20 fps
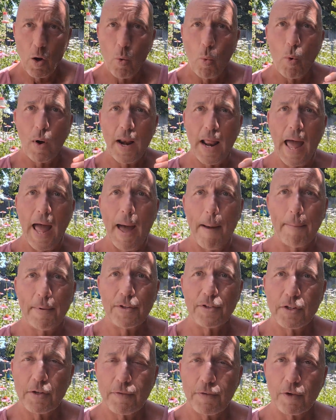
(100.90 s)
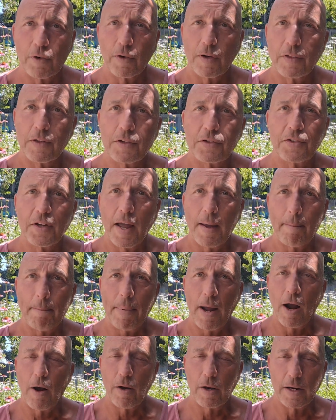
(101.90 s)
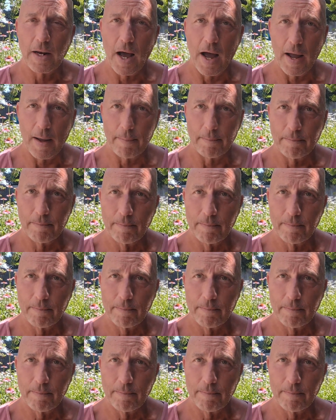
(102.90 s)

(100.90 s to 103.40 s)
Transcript: what happens if you're in the same paradigm